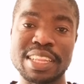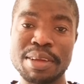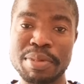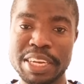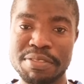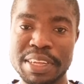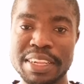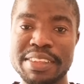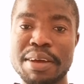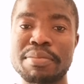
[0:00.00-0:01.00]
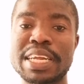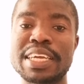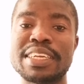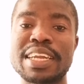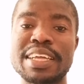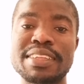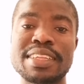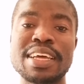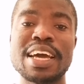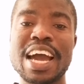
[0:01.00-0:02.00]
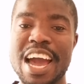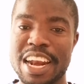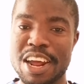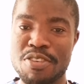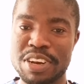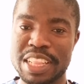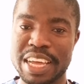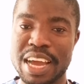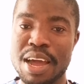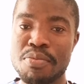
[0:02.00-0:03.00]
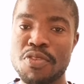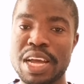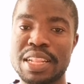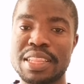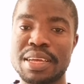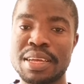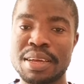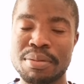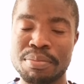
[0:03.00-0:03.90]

they might feel some tightness around the arm while the